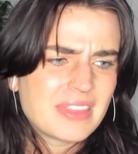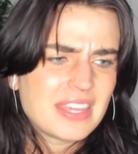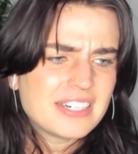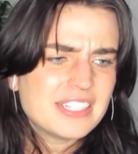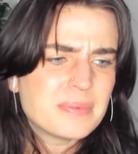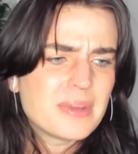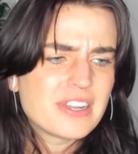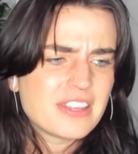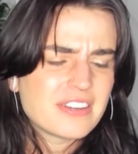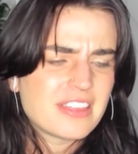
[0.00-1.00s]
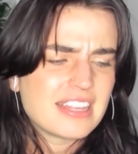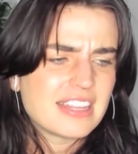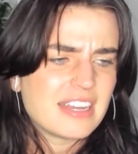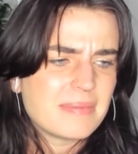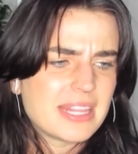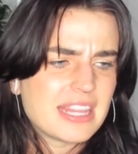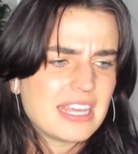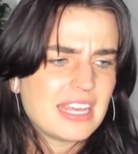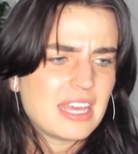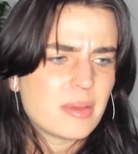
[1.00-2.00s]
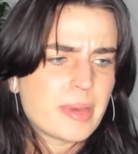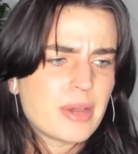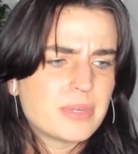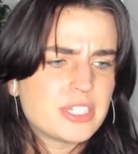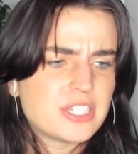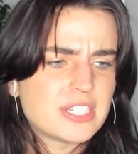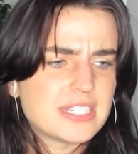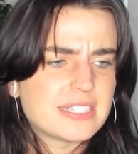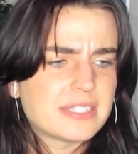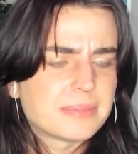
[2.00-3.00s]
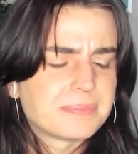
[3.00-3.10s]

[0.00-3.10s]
is one other thing that I've been thinking about, which is